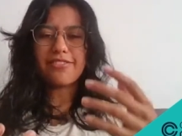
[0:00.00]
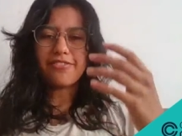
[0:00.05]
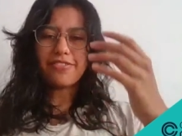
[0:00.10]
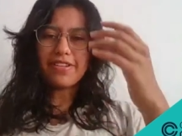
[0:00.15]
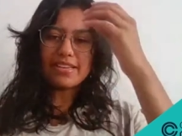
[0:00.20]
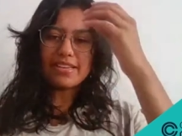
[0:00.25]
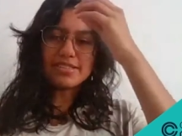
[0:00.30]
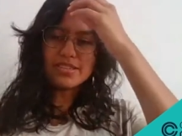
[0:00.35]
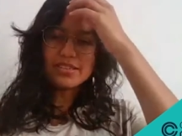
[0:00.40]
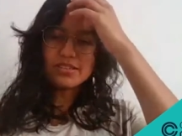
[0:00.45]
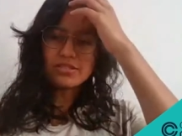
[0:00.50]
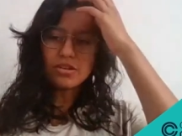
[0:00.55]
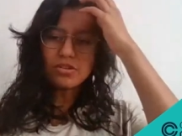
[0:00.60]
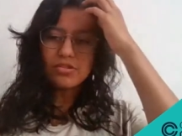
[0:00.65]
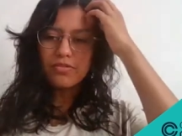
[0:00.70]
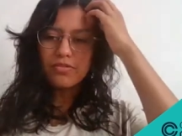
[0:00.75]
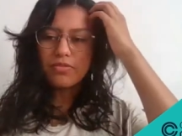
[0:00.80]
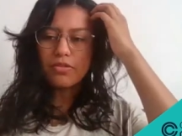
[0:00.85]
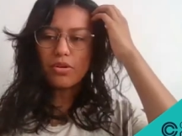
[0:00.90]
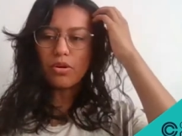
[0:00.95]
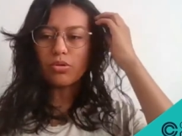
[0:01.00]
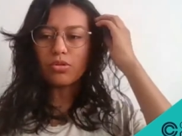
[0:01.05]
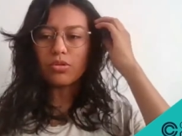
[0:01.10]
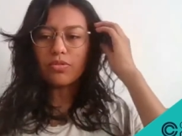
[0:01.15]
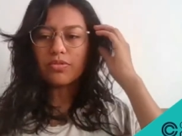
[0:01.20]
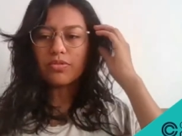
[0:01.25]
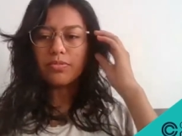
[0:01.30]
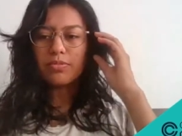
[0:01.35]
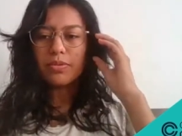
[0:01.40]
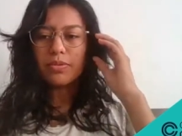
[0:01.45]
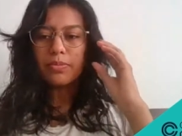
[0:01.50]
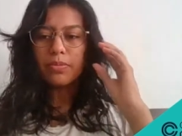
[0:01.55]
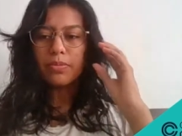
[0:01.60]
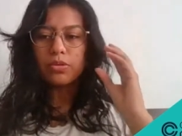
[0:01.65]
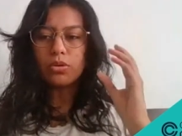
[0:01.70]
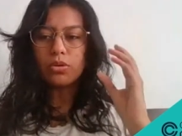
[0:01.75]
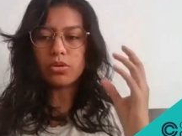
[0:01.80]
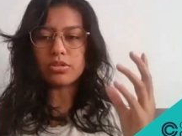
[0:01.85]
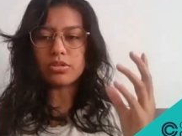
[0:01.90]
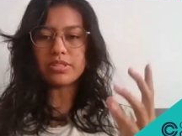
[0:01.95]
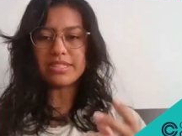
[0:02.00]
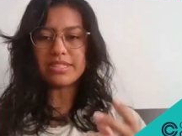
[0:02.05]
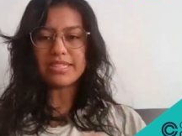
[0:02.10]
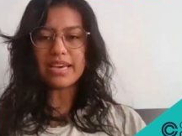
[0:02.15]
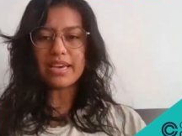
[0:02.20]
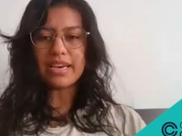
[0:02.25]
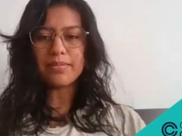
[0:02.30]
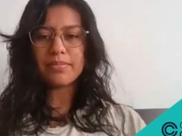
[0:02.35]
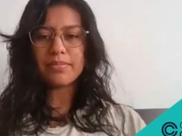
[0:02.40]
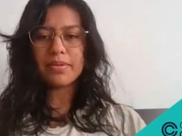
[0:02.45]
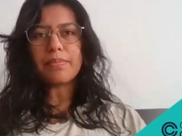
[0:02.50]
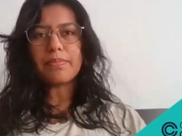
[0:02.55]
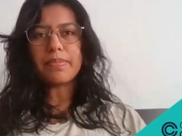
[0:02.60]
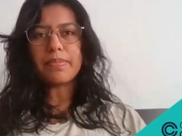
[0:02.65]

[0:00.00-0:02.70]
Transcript: faces of all of the people all the time.